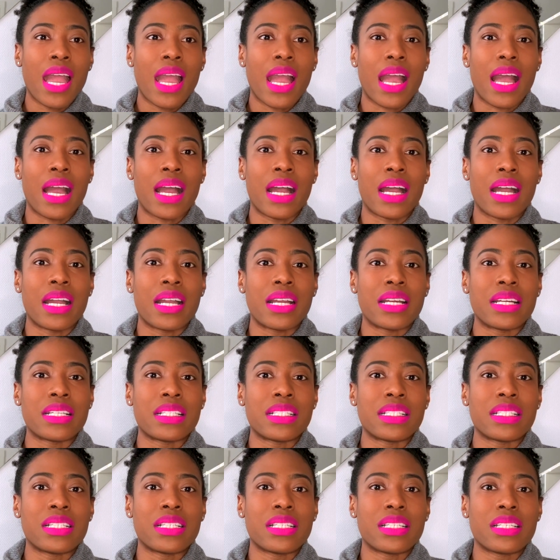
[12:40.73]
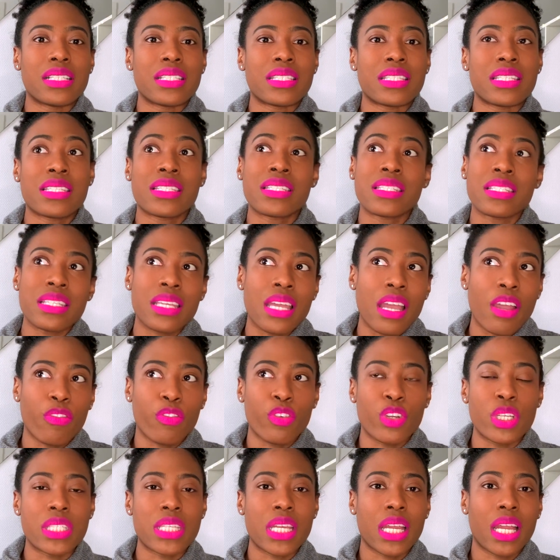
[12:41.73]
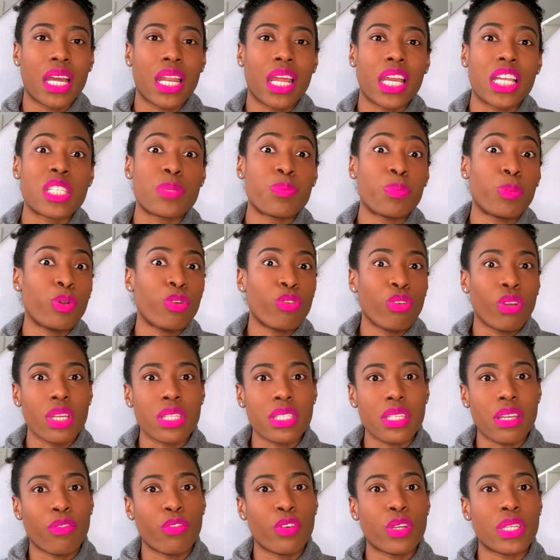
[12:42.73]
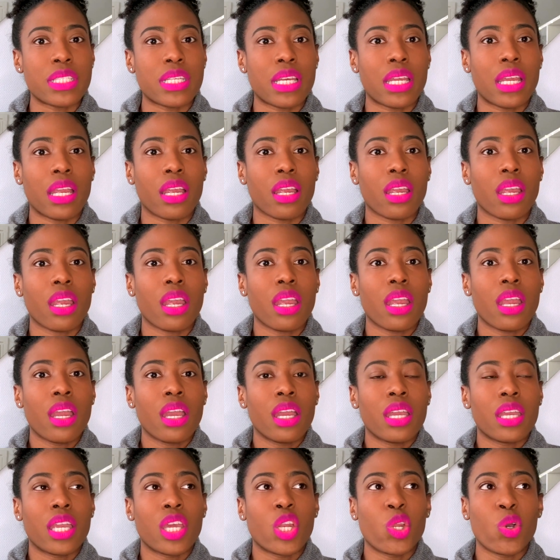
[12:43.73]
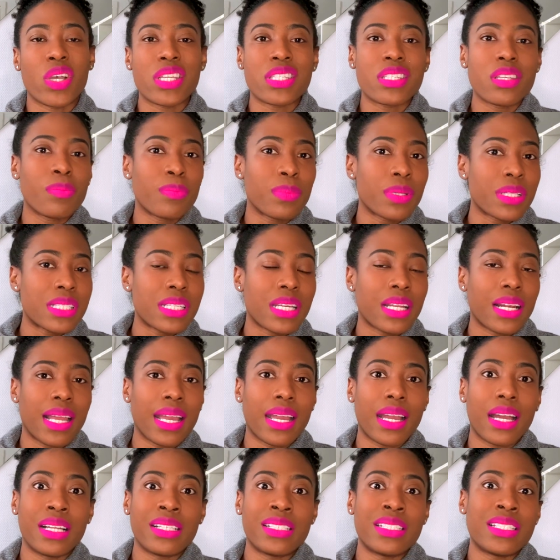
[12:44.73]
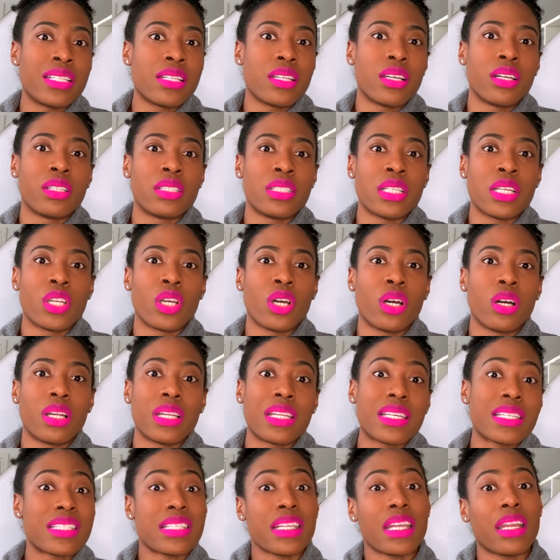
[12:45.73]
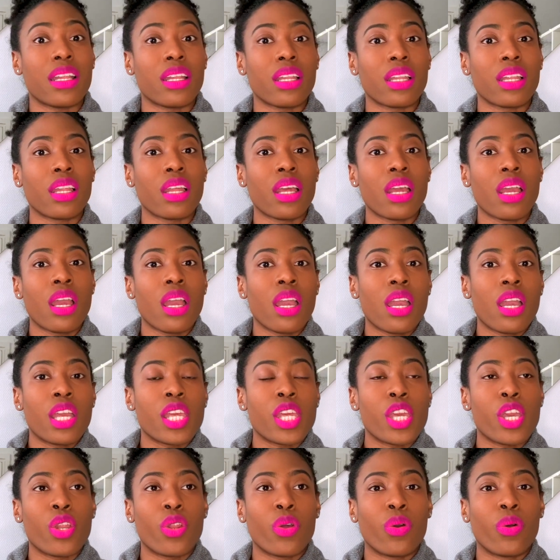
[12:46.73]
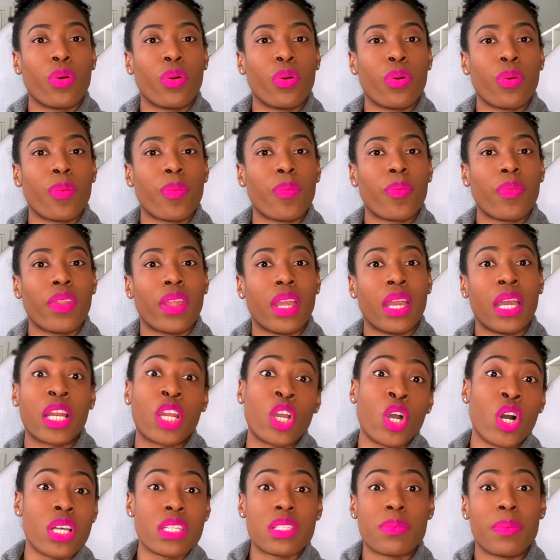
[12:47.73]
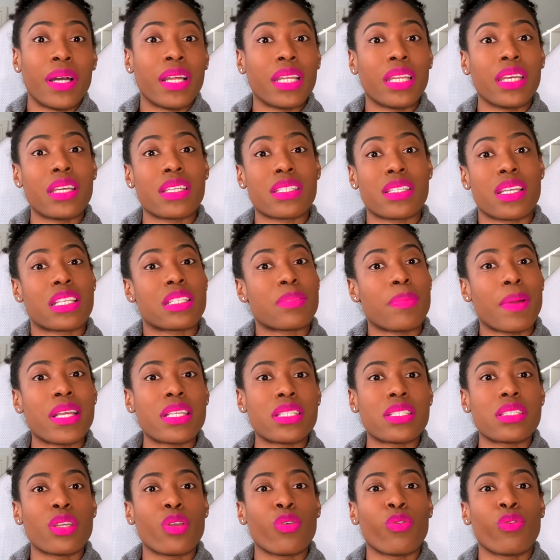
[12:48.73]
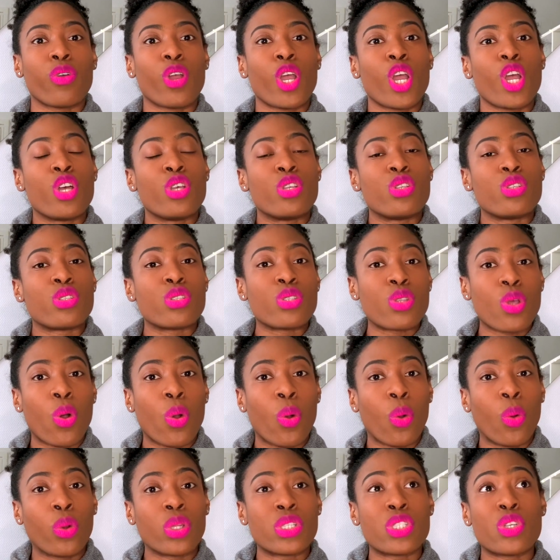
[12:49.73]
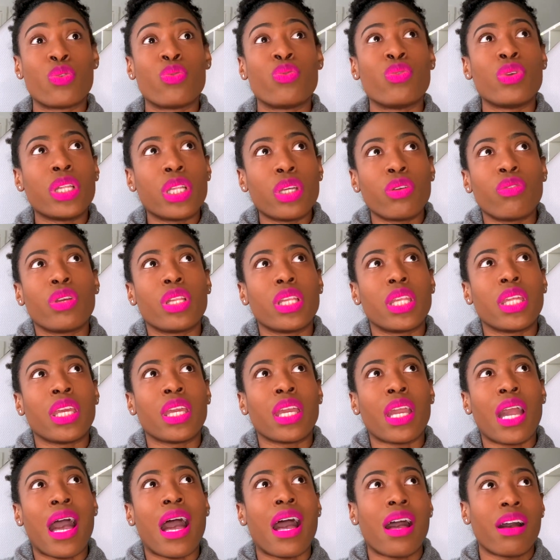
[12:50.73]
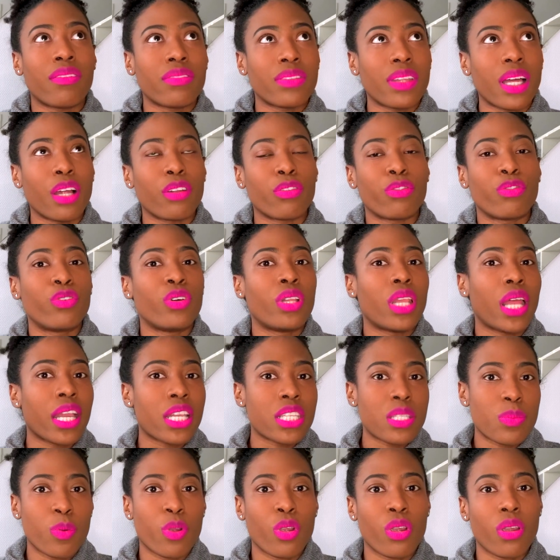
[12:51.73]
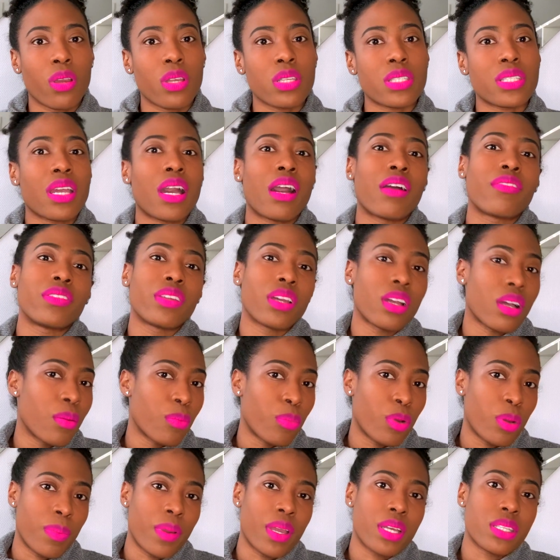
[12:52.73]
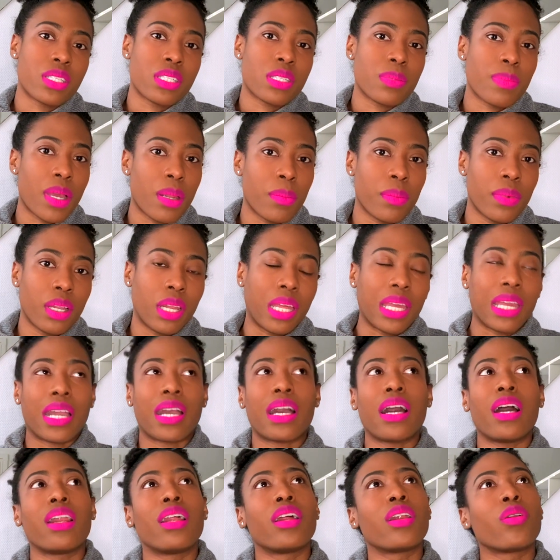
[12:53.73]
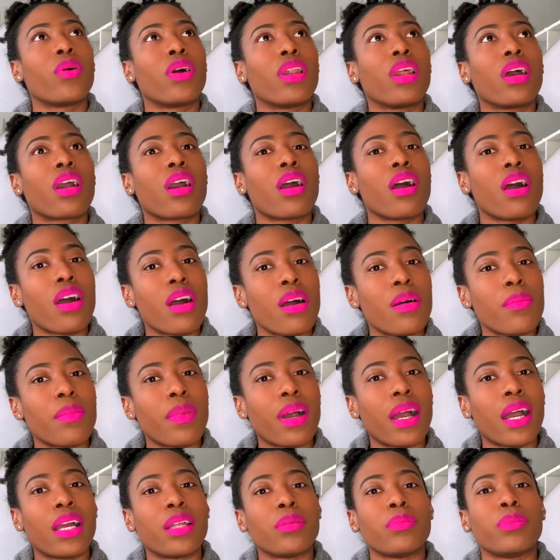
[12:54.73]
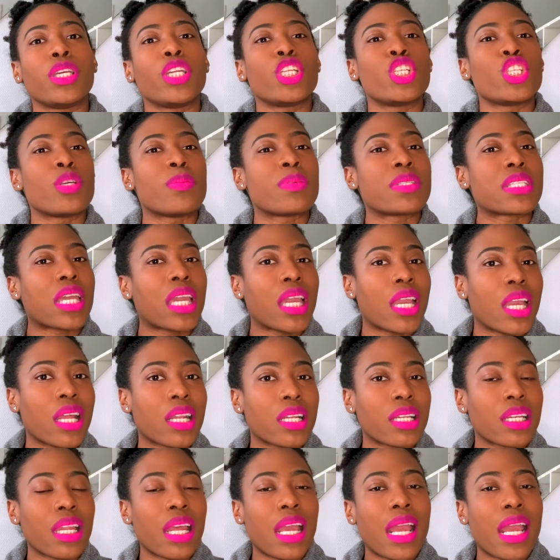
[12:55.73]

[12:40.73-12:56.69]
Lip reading: and to see everything and experience everything, you know, a simple thing like a dinner on the scene, you know, it costs money, it's expensive. So to really have that full experience, you have to come prepared to spend money. You cannot want to come and be cheapskate